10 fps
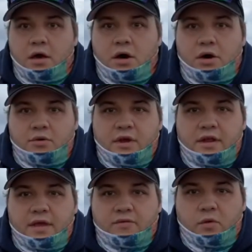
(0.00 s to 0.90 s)

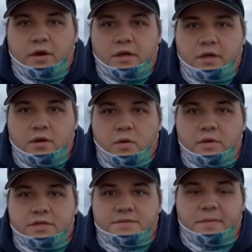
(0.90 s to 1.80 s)
Alrighty, everyone. We
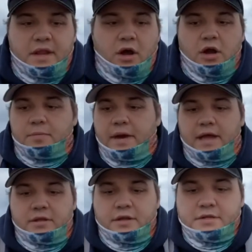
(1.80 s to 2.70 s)
just made a hard
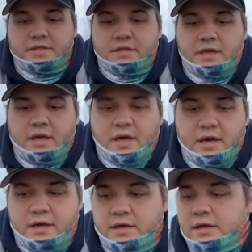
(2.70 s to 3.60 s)
paddle here to the
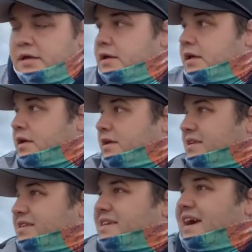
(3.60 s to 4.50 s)
uh,
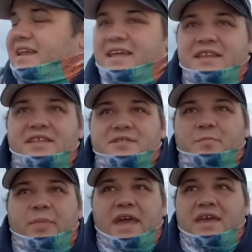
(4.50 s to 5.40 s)
kind of into this
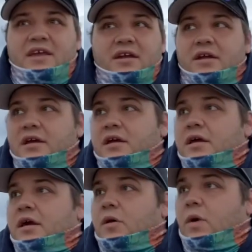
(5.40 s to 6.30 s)
bay here.
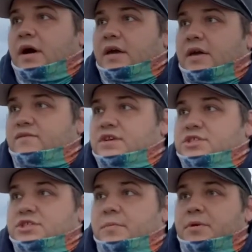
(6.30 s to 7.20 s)
Wow, I got fish
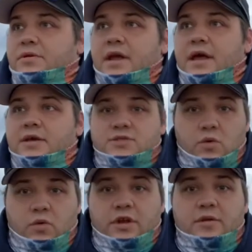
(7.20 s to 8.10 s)
jumping right now. So
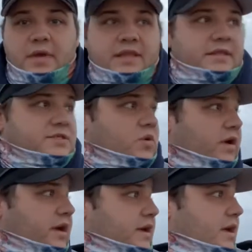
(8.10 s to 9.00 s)
we're gonna make this
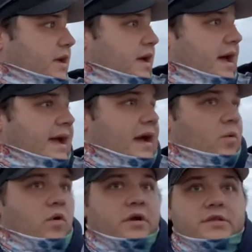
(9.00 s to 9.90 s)
quick. I got
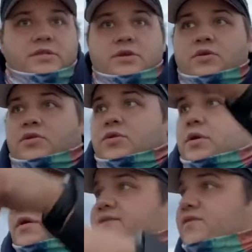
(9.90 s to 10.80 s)
one, two,
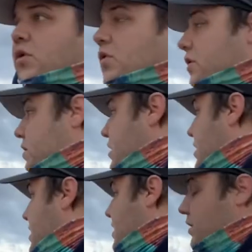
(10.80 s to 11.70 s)
three, four,
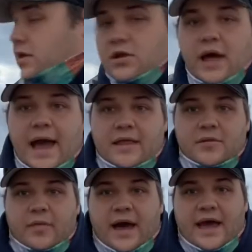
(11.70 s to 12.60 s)
a little
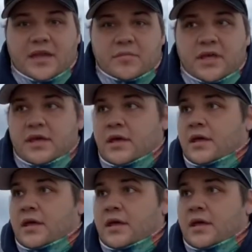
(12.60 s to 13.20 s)
island behind me,